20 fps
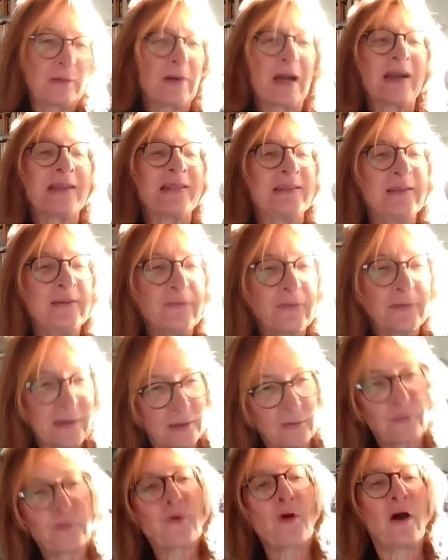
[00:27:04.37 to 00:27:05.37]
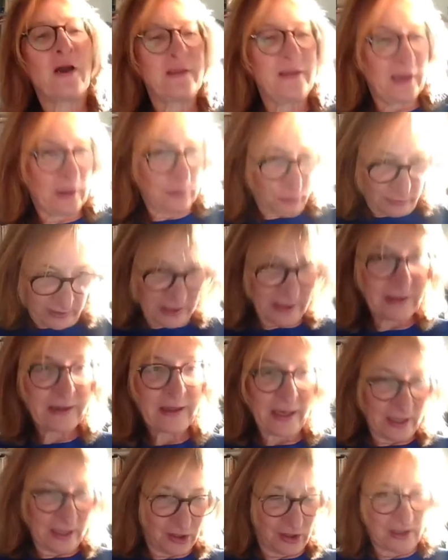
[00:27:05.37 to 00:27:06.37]
there were different Freudian
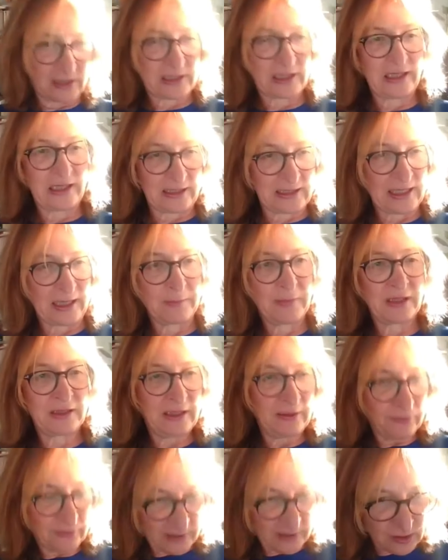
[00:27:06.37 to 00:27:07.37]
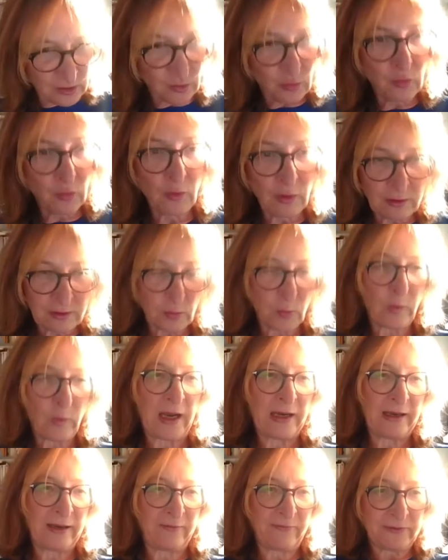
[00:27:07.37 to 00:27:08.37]
orientations, let's say, but different schools,
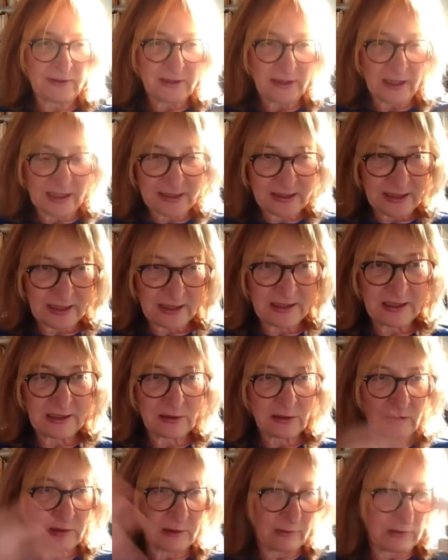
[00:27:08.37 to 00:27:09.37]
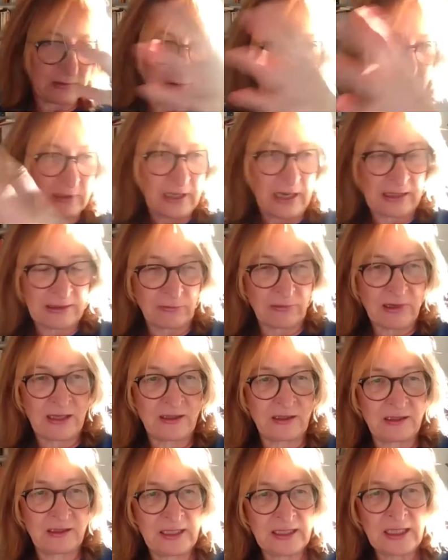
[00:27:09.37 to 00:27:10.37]
one emphasizing this, or the other
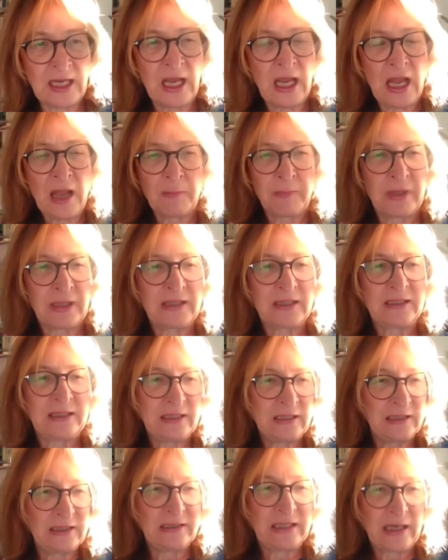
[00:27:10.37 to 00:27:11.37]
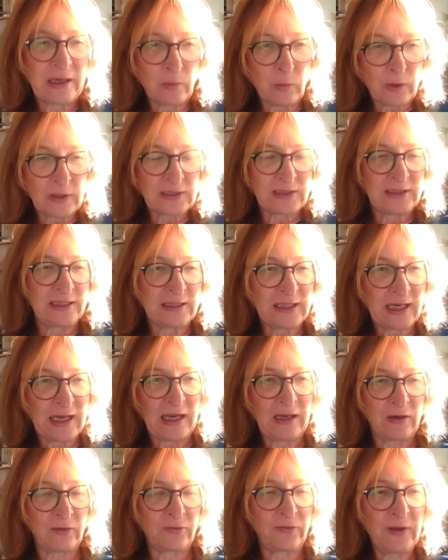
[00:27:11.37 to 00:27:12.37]
one this, but there was this
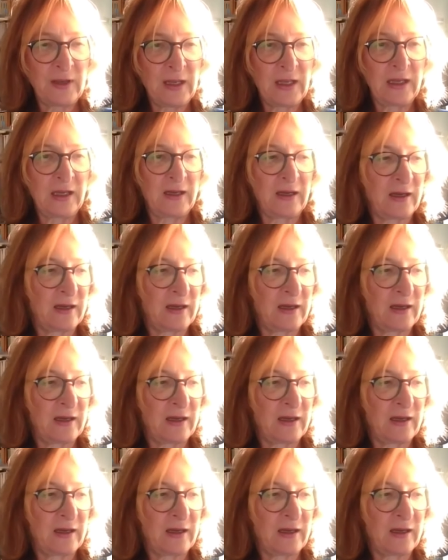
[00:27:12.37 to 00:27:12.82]
kind of